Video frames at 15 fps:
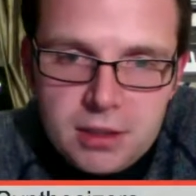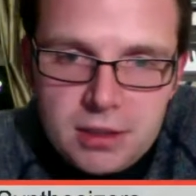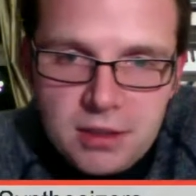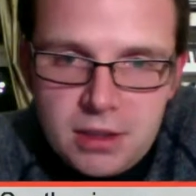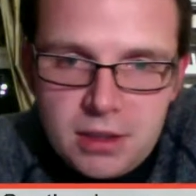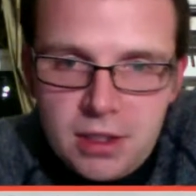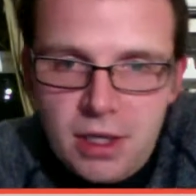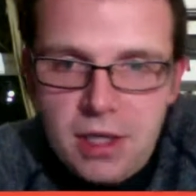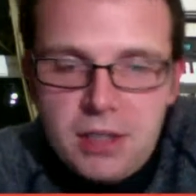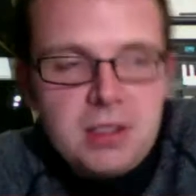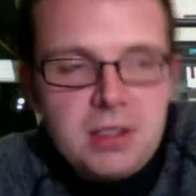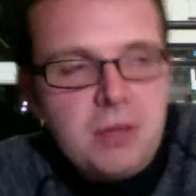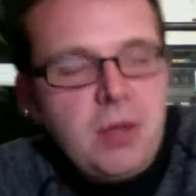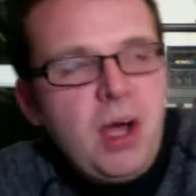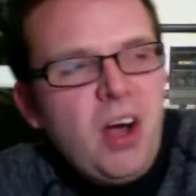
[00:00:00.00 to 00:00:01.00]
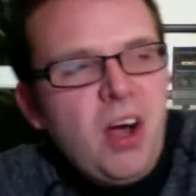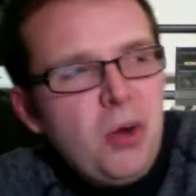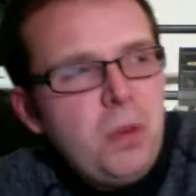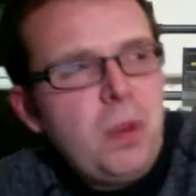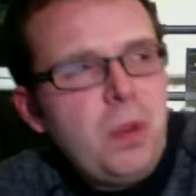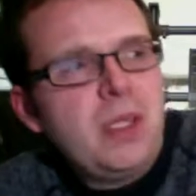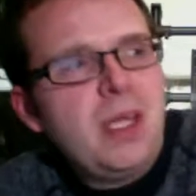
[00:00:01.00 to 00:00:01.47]
And I'm
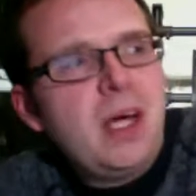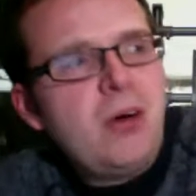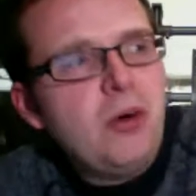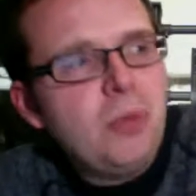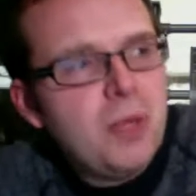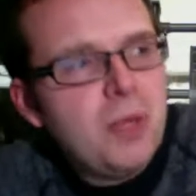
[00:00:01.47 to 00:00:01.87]
hoping that will be